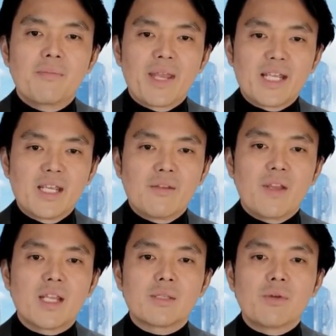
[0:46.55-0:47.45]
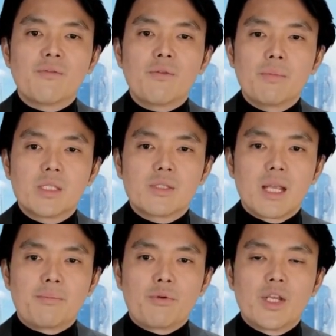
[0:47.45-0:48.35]
making it flexible for
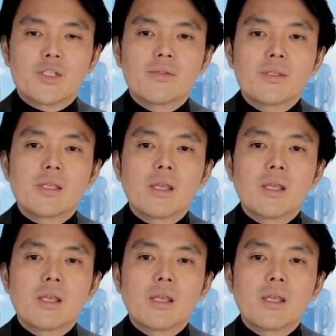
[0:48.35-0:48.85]
business operations.